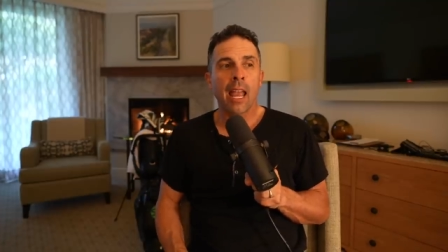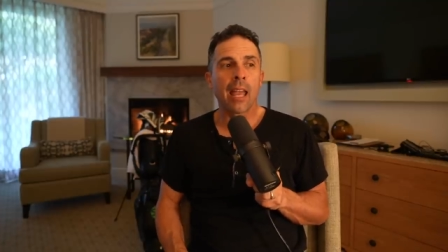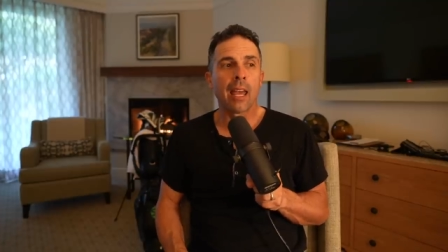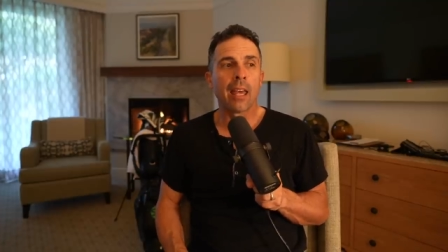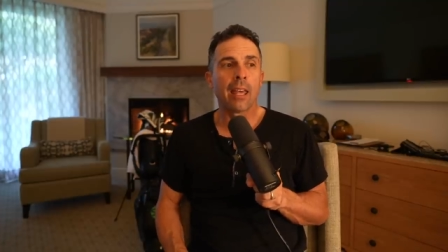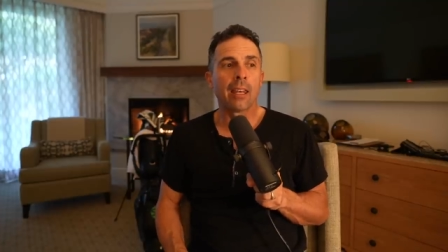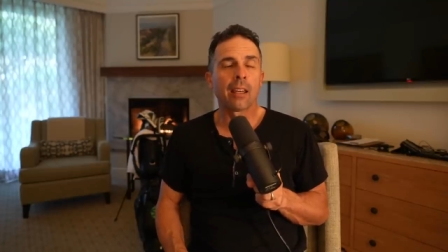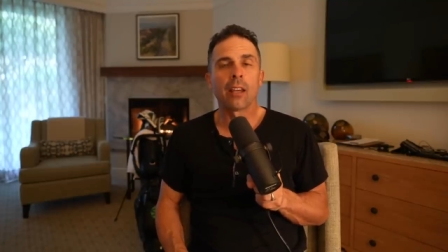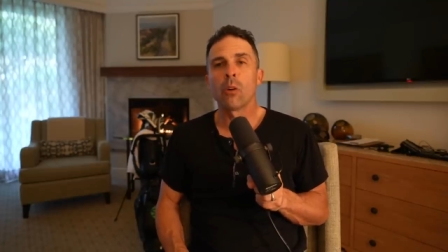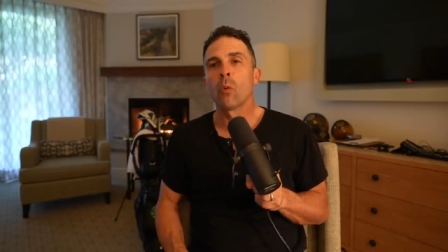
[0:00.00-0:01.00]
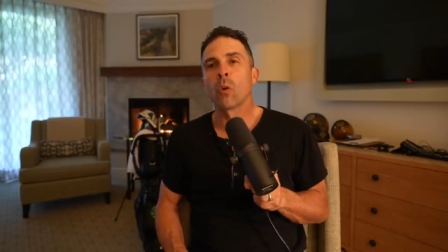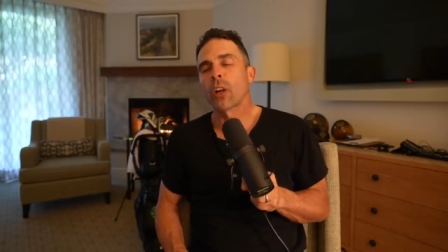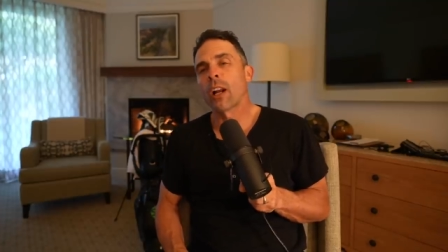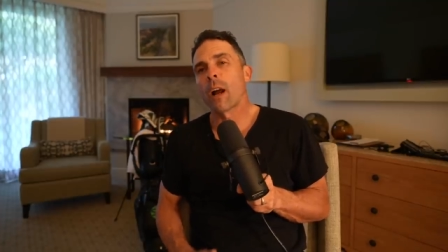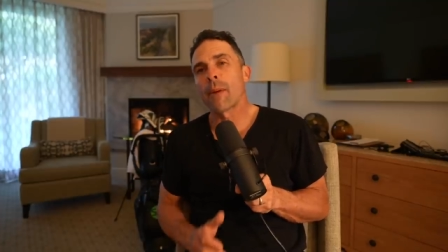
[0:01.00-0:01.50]
and
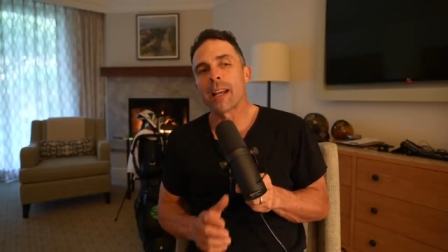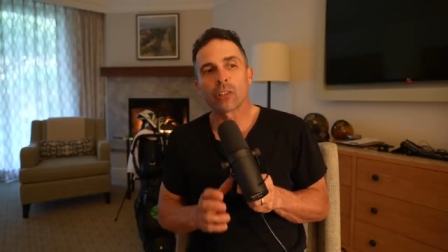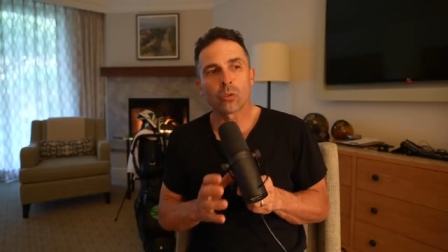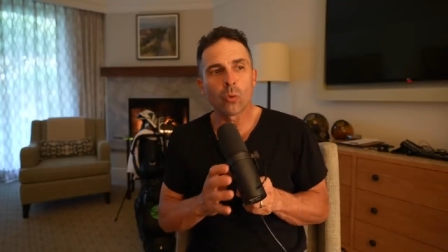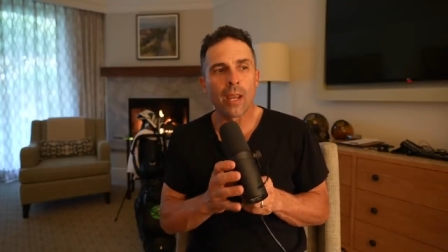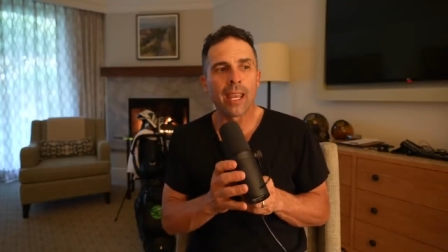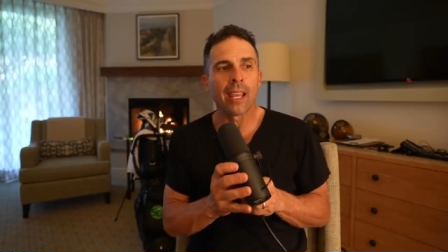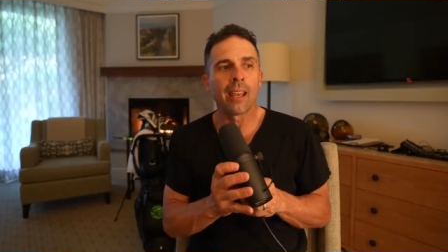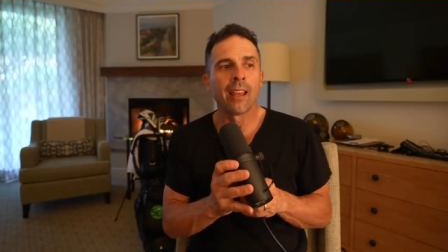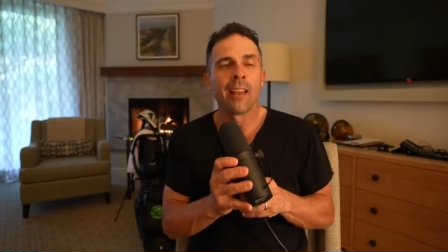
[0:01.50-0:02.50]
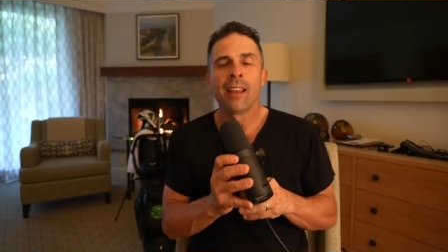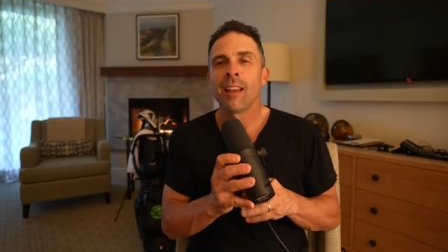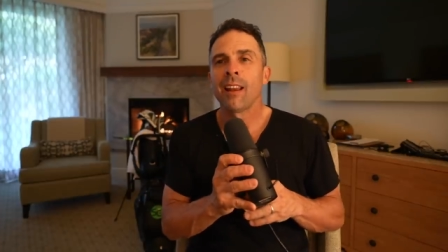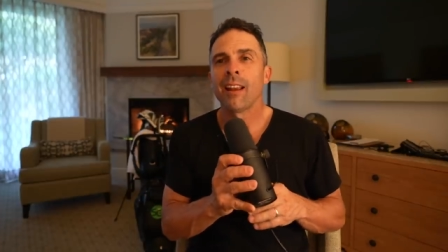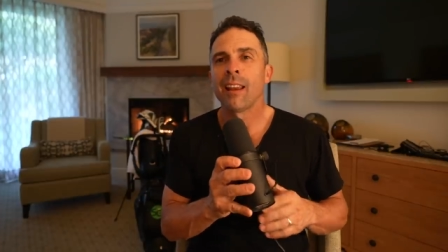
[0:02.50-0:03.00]
working on my swing
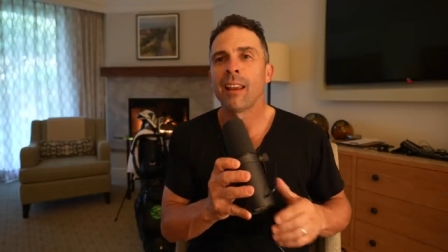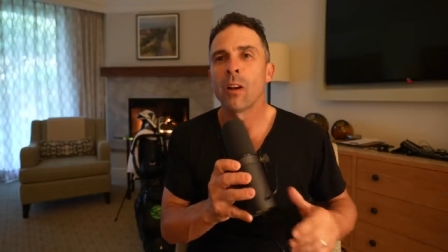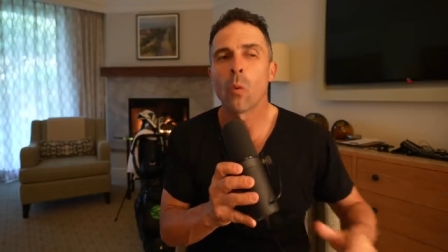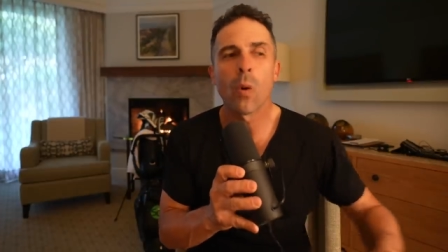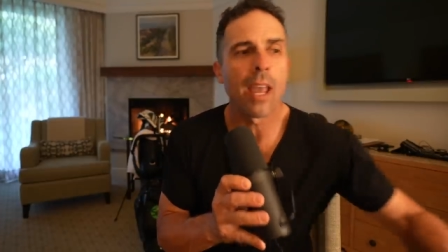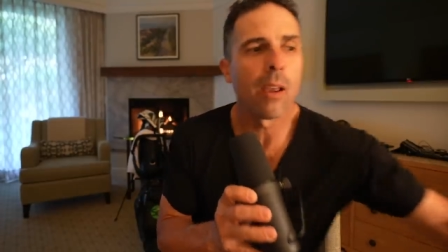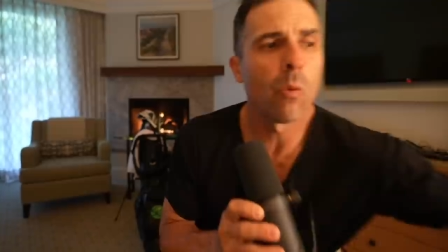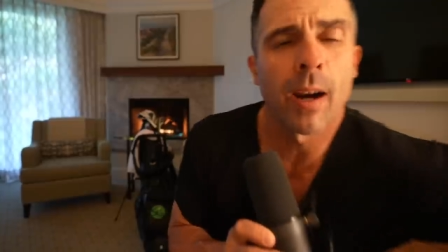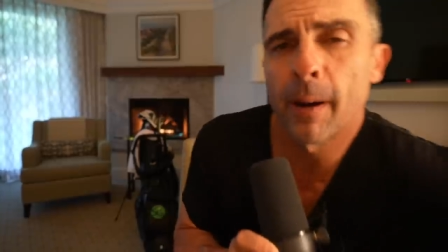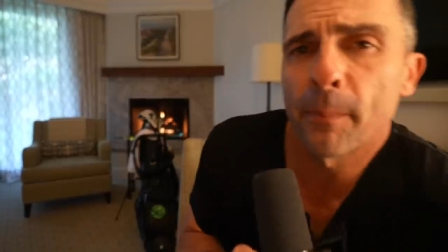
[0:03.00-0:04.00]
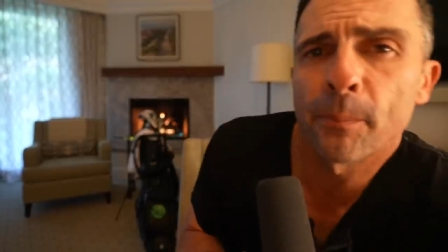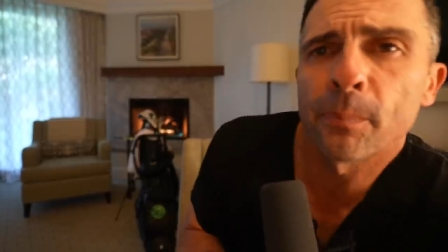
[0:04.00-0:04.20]
in a way where